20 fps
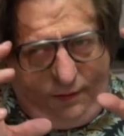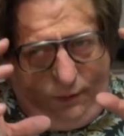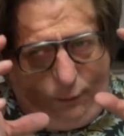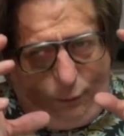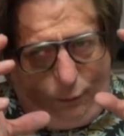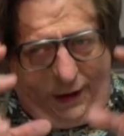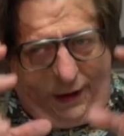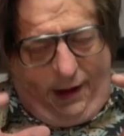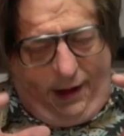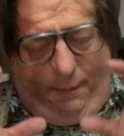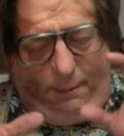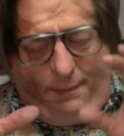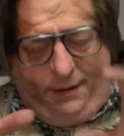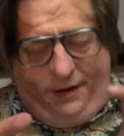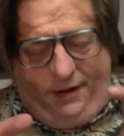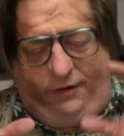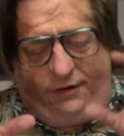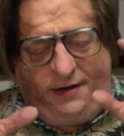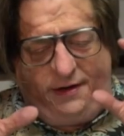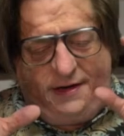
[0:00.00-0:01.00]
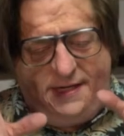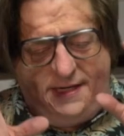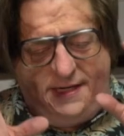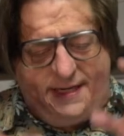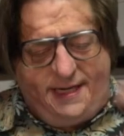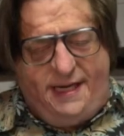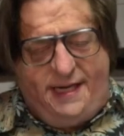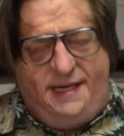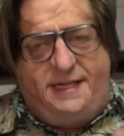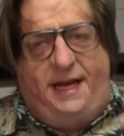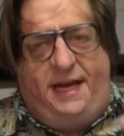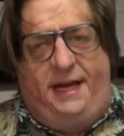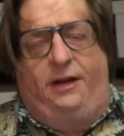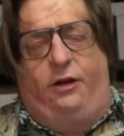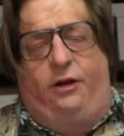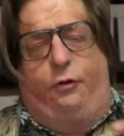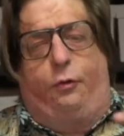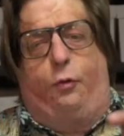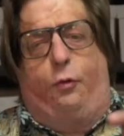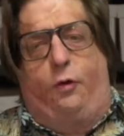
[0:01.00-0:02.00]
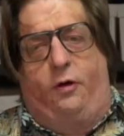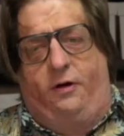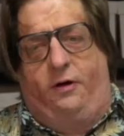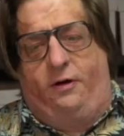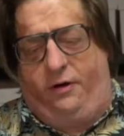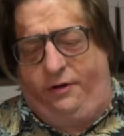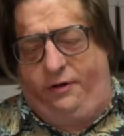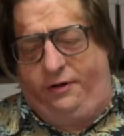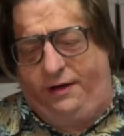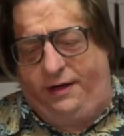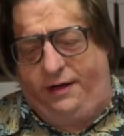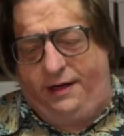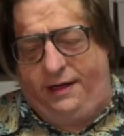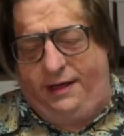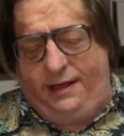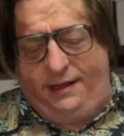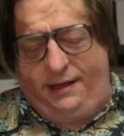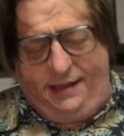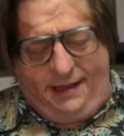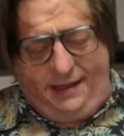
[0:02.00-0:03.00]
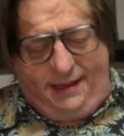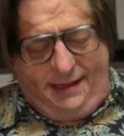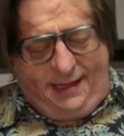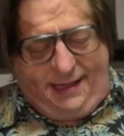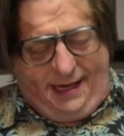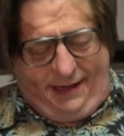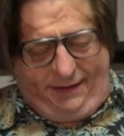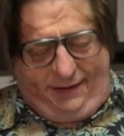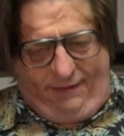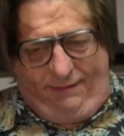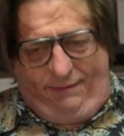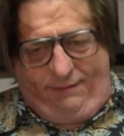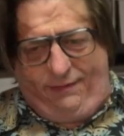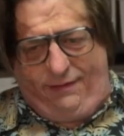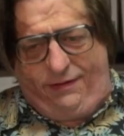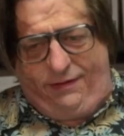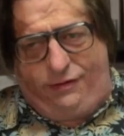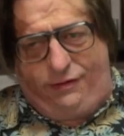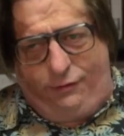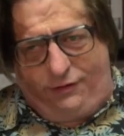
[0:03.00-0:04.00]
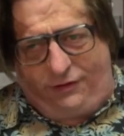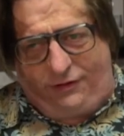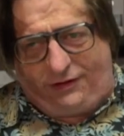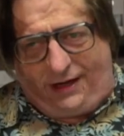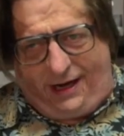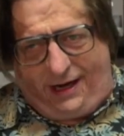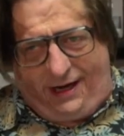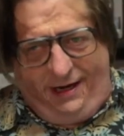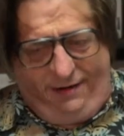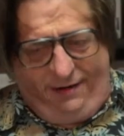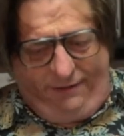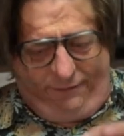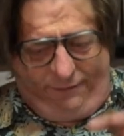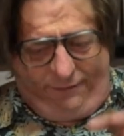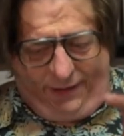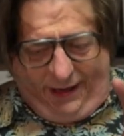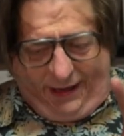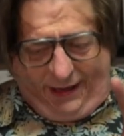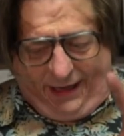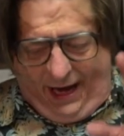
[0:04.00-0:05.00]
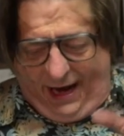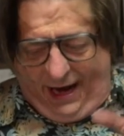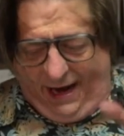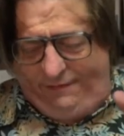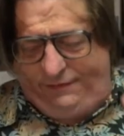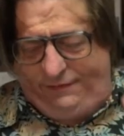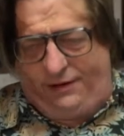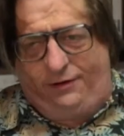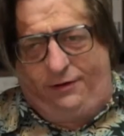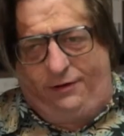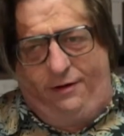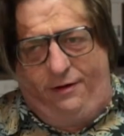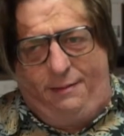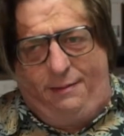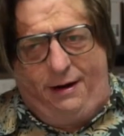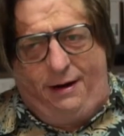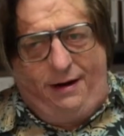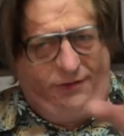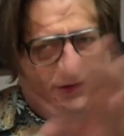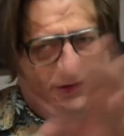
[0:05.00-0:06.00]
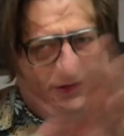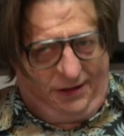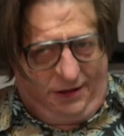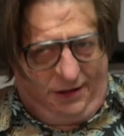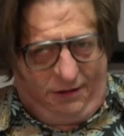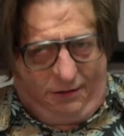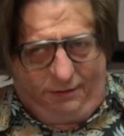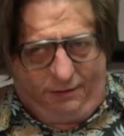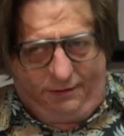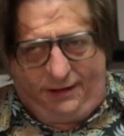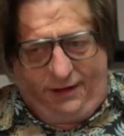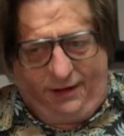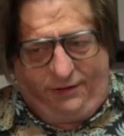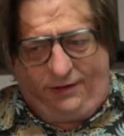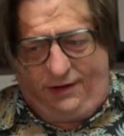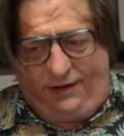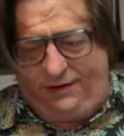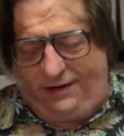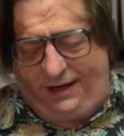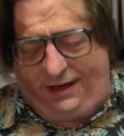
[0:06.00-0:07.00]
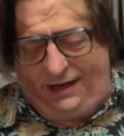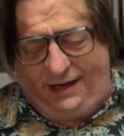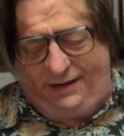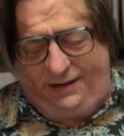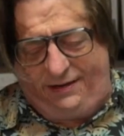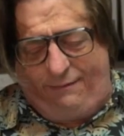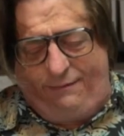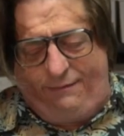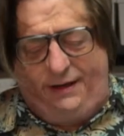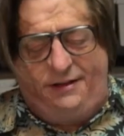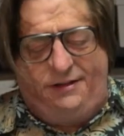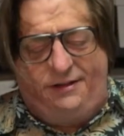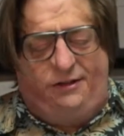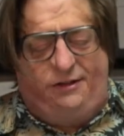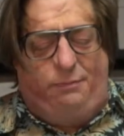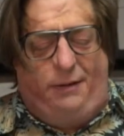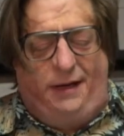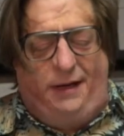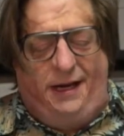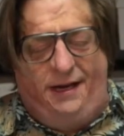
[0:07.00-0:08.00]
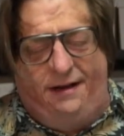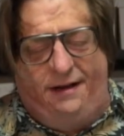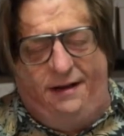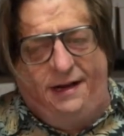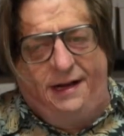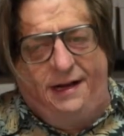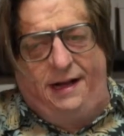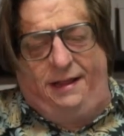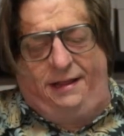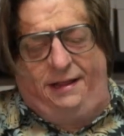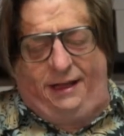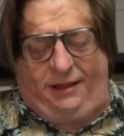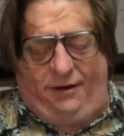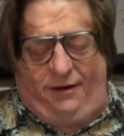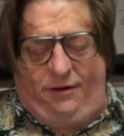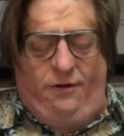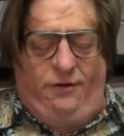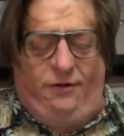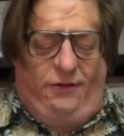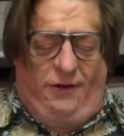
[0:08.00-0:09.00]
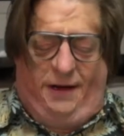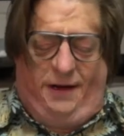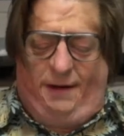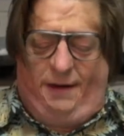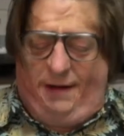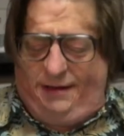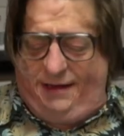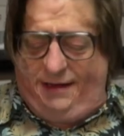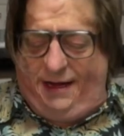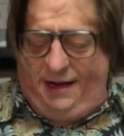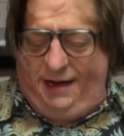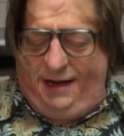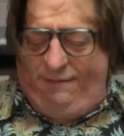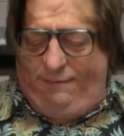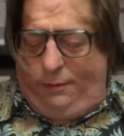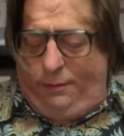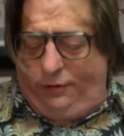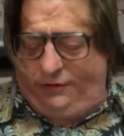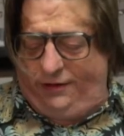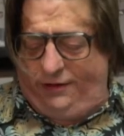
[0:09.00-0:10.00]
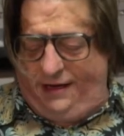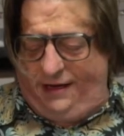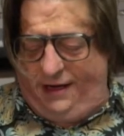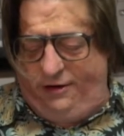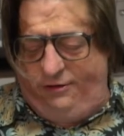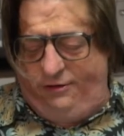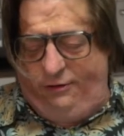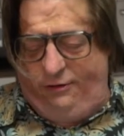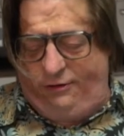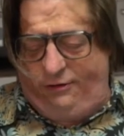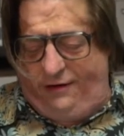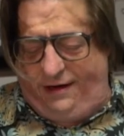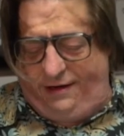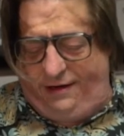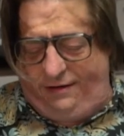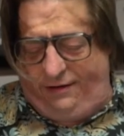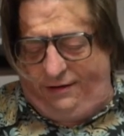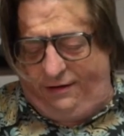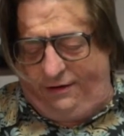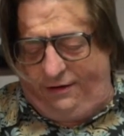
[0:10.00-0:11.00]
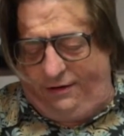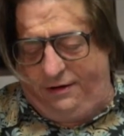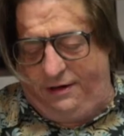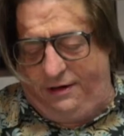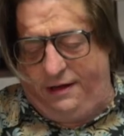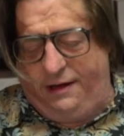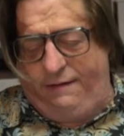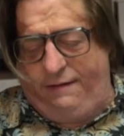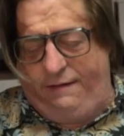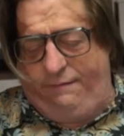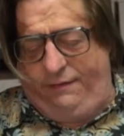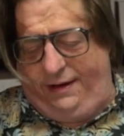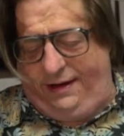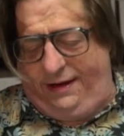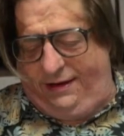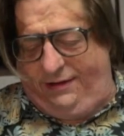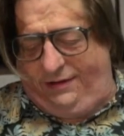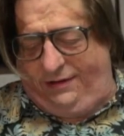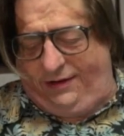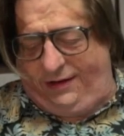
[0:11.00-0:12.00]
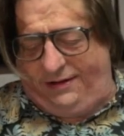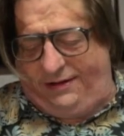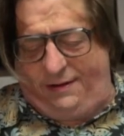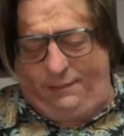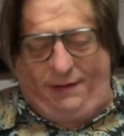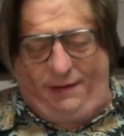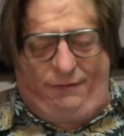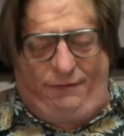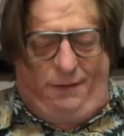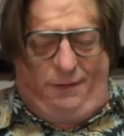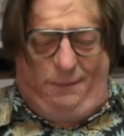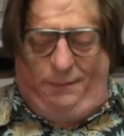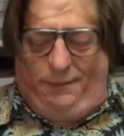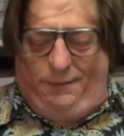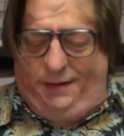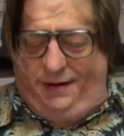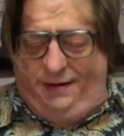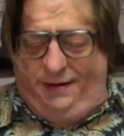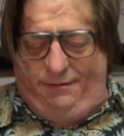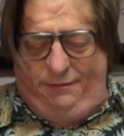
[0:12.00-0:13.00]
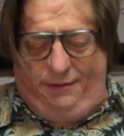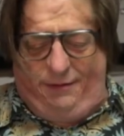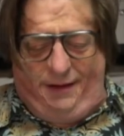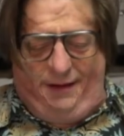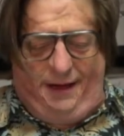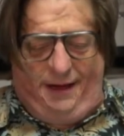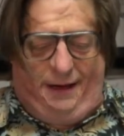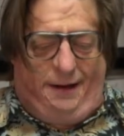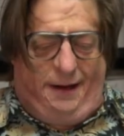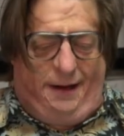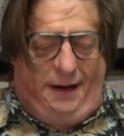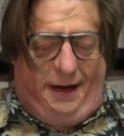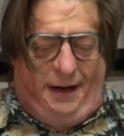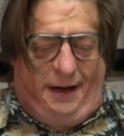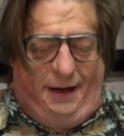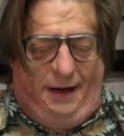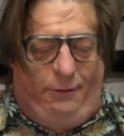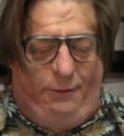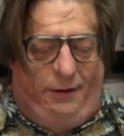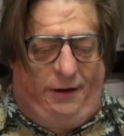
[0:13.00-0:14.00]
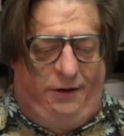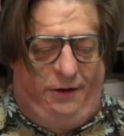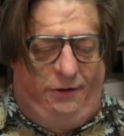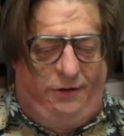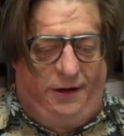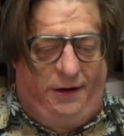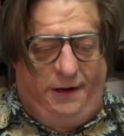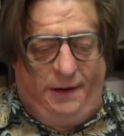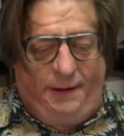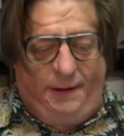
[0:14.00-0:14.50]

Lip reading: well-built, detailed world that you just kind of, like, have to learn about as you go. Because it's like, if some of it gets explained, like, there's a... At the end of most of the issues in here, there are... Is like something from one, like, here it is.